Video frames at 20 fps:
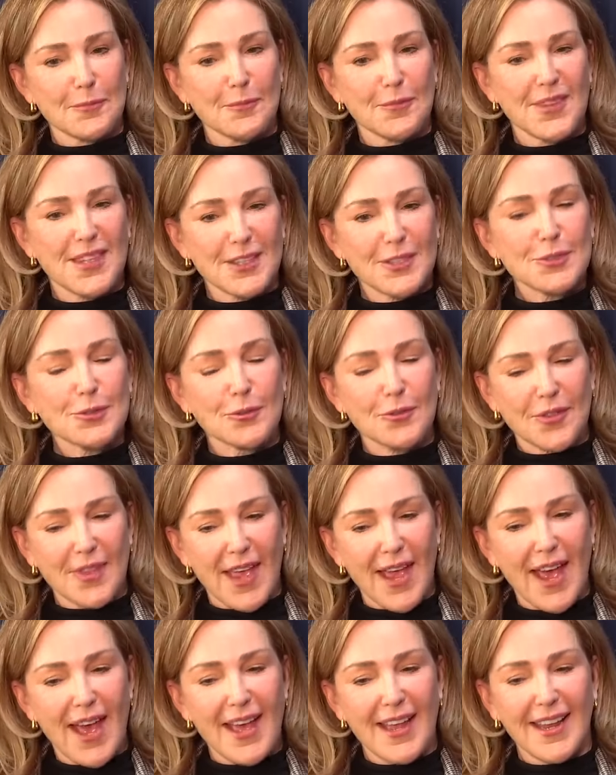this or
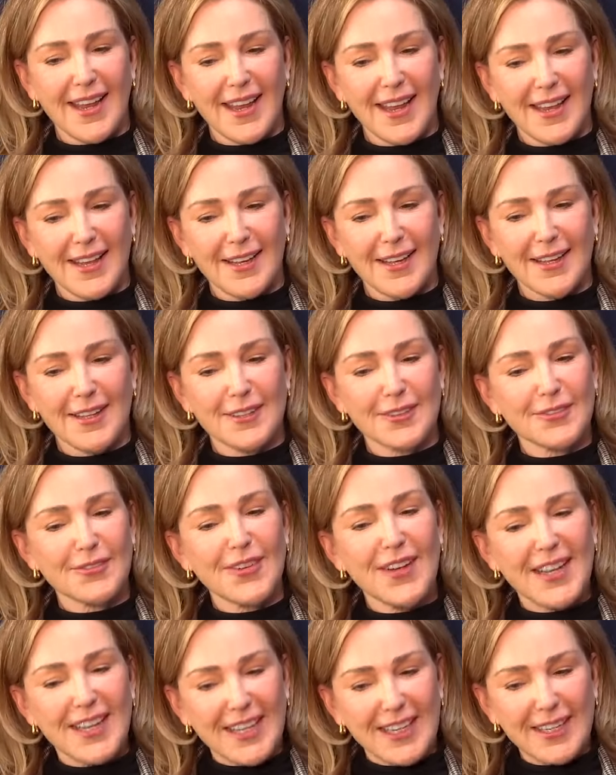that and it's
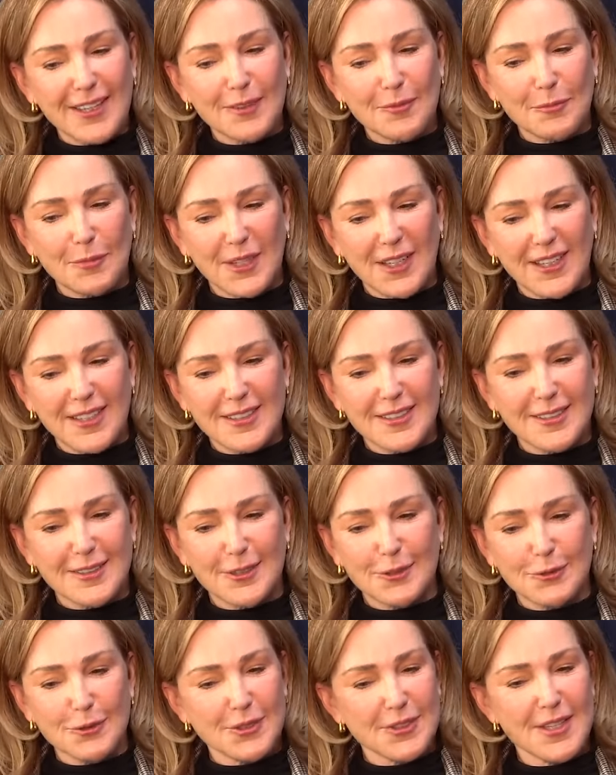funny because
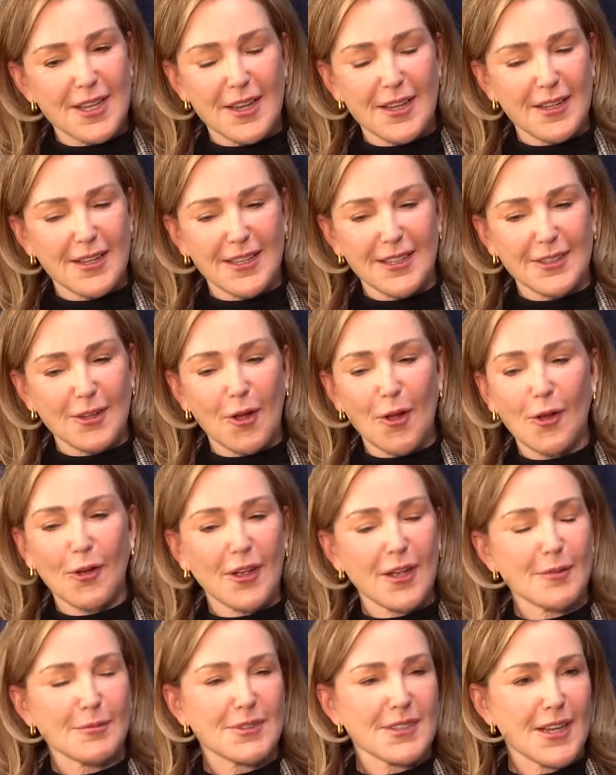there's ne- it all
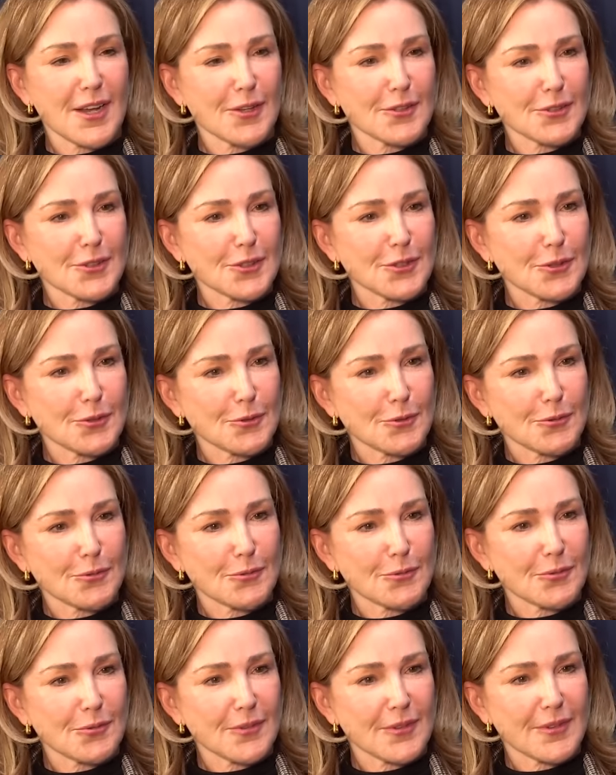comes down to
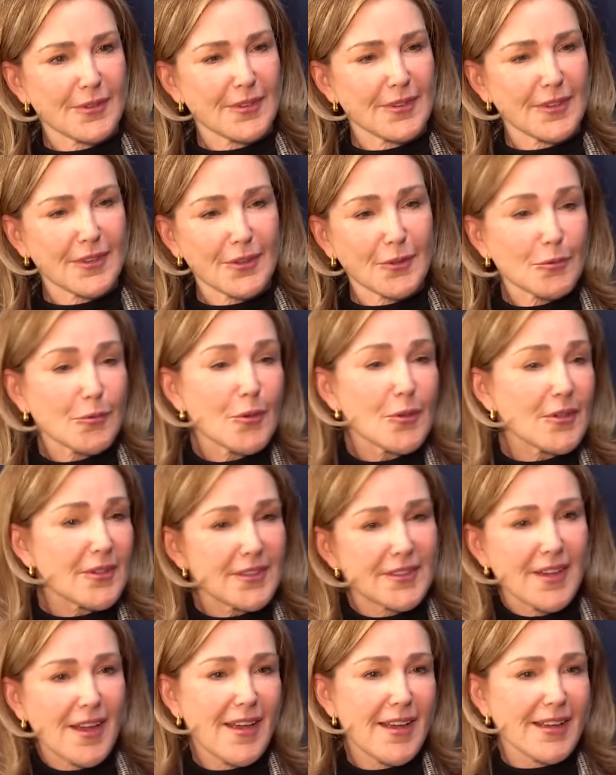the roll of the
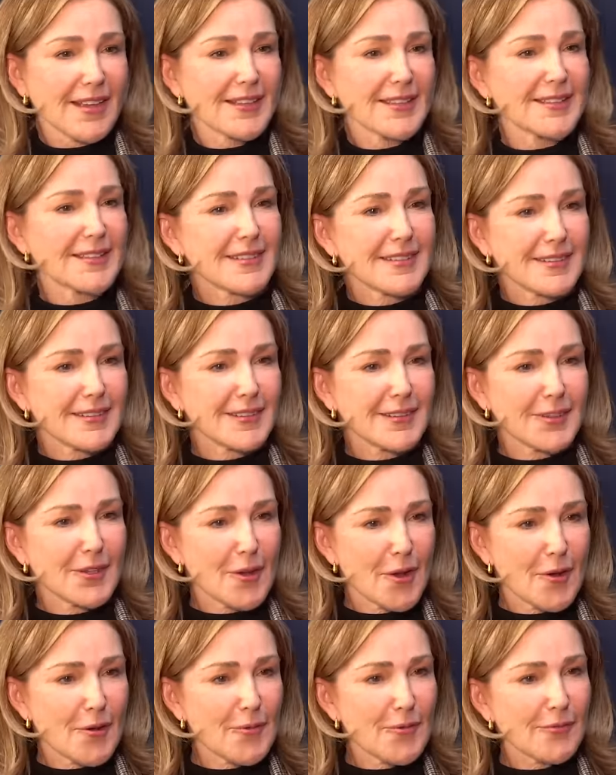dice, you
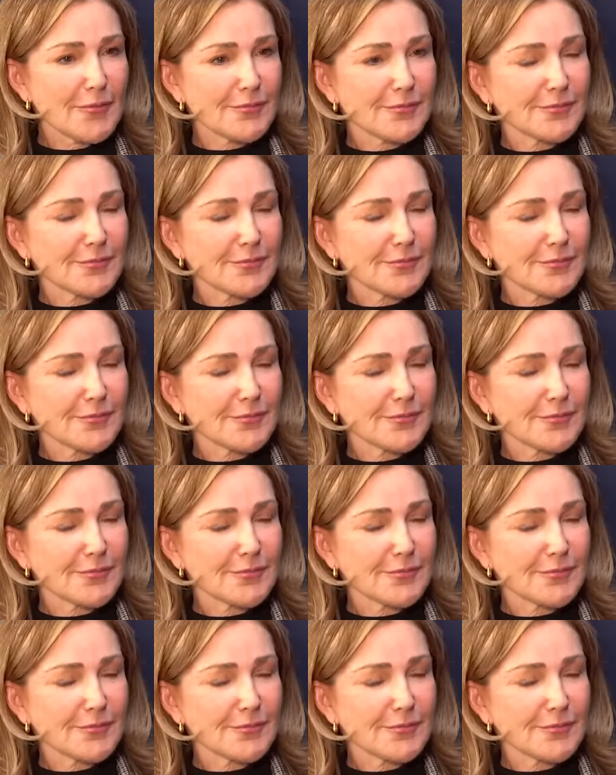know.